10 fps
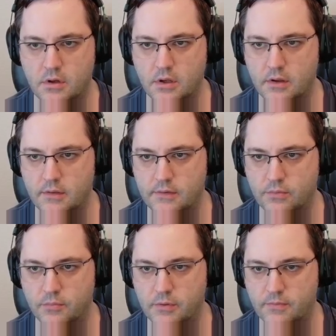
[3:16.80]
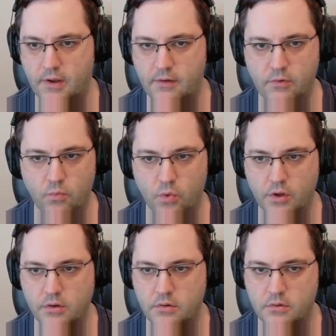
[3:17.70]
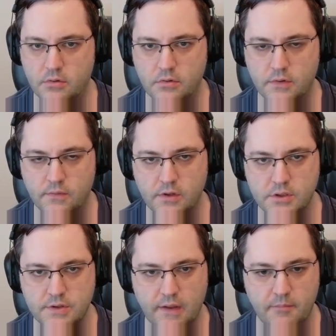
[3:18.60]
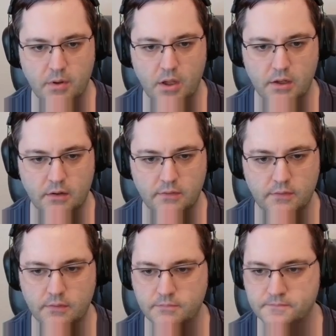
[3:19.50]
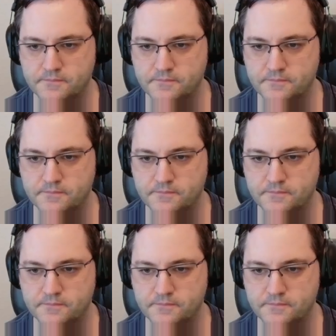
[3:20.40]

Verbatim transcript: Uh, these will be five and one to finish that box